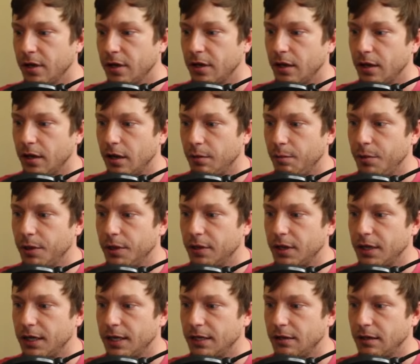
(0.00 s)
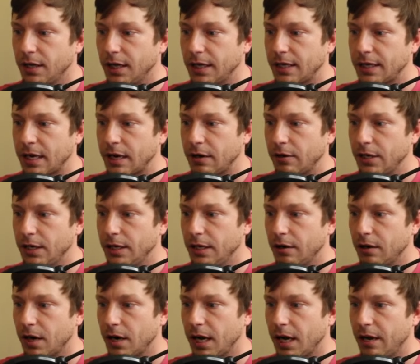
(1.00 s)
the ability, like down
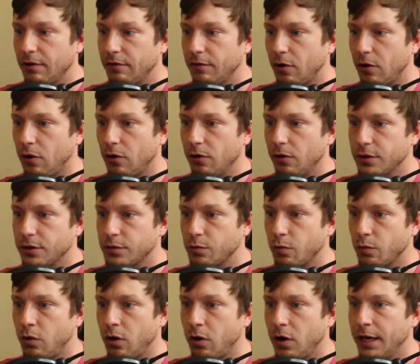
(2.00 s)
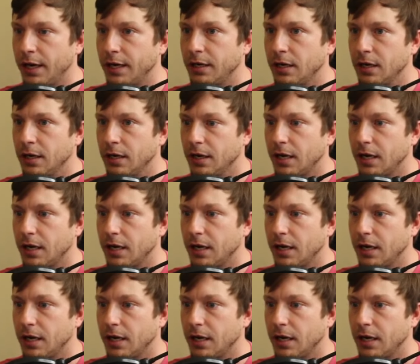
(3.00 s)
here, I have all this wine,